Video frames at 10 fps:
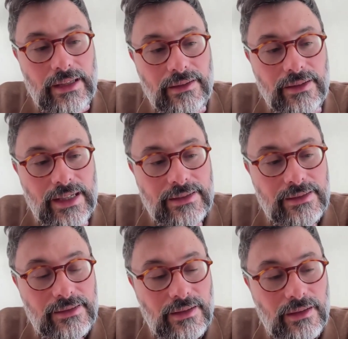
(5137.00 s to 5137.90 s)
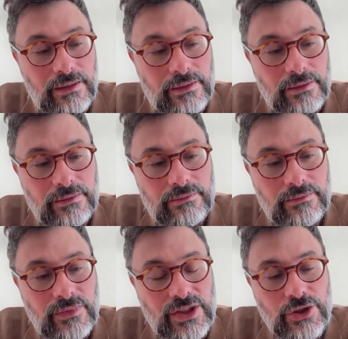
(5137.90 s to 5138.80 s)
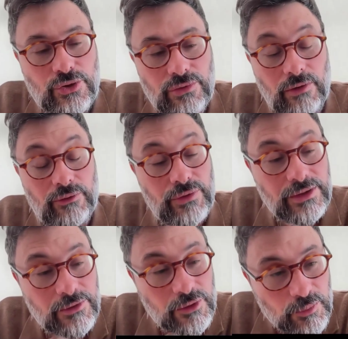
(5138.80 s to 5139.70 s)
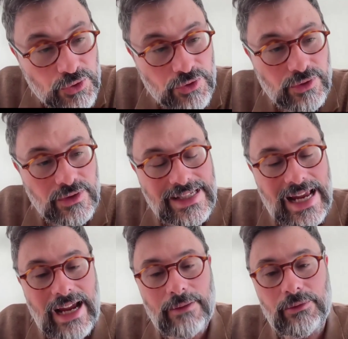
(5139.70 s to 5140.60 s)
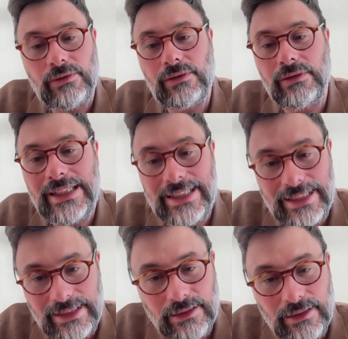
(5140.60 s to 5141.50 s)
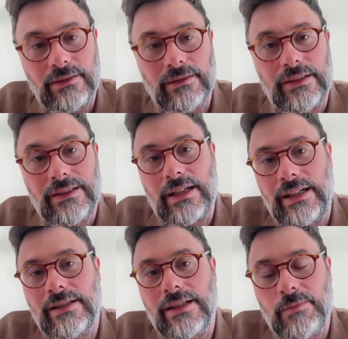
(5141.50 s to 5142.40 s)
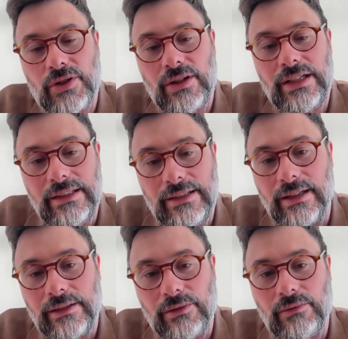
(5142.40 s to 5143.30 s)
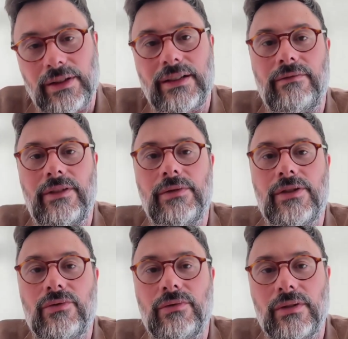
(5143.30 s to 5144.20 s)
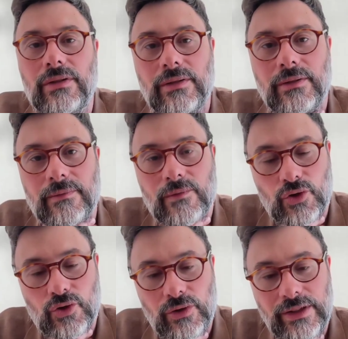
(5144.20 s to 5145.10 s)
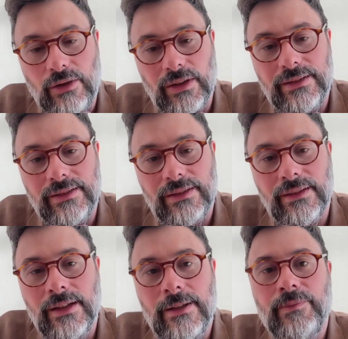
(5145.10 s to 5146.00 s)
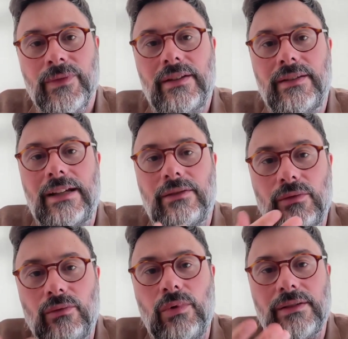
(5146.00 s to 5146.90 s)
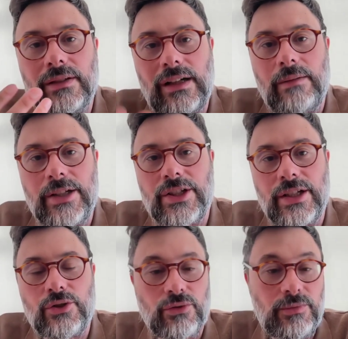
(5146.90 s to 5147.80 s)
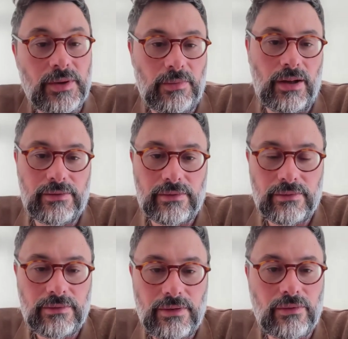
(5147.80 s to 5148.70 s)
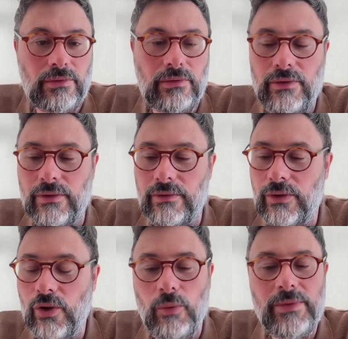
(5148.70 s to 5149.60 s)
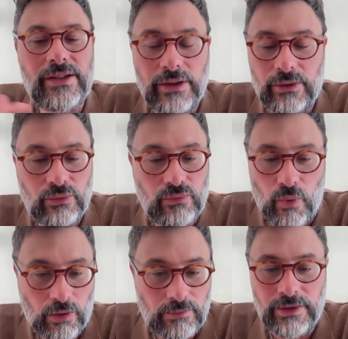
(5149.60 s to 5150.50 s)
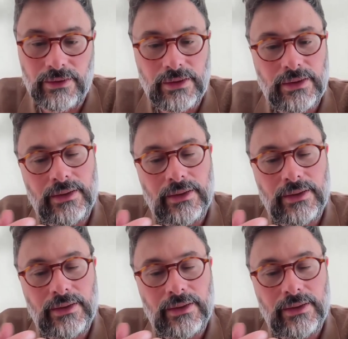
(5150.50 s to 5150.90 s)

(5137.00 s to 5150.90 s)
and that the issue of redistribution is absolutely key, and I guess especially in India, where there are very strong social inequalities. That's what climate change should be about. The globe is going to warm.